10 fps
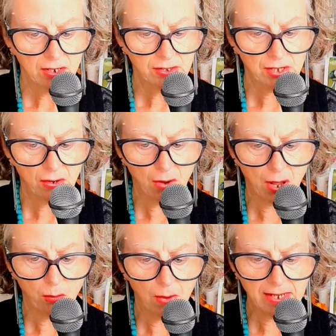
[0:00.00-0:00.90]
So
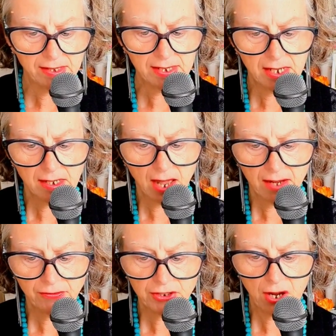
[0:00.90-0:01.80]
a
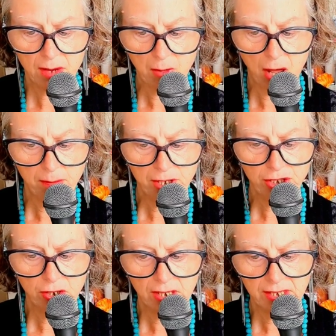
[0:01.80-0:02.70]
once-in-a-lifetime
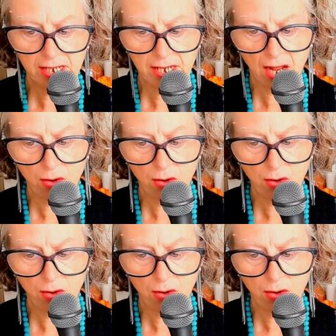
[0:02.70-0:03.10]
opportunity